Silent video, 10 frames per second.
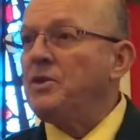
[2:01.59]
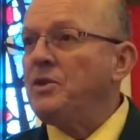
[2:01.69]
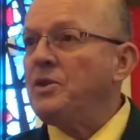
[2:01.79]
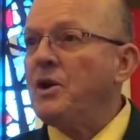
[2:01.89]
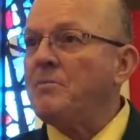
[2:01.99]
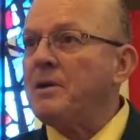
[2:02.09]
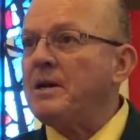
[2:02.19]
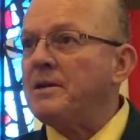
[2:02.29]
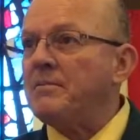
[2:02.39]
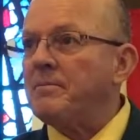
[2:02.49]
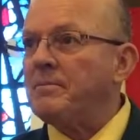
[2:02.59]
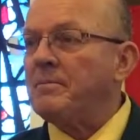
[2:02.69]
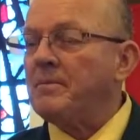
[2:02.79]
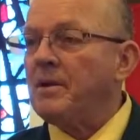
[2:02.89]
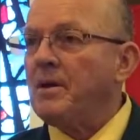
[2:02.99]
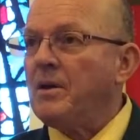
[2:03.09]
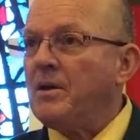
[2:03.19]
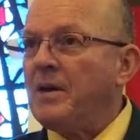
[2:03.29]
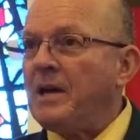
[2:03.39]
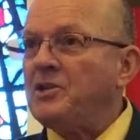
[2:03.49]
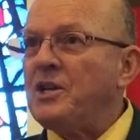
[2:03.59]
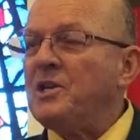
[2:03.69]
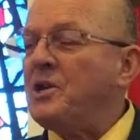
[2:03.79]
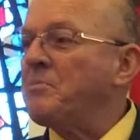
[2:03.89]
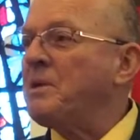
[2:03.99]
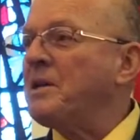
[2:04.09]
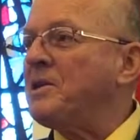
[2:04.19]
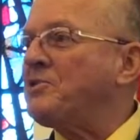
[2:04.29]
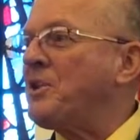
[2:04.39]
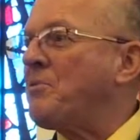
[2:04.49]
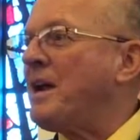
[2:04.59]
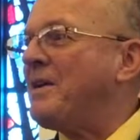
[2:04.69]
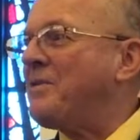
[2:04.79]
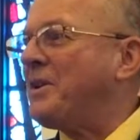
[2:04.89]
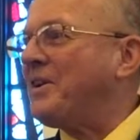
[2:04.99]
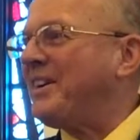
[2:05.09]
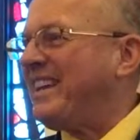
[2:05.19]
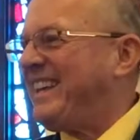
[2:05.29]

young men, I say young men because they ran there.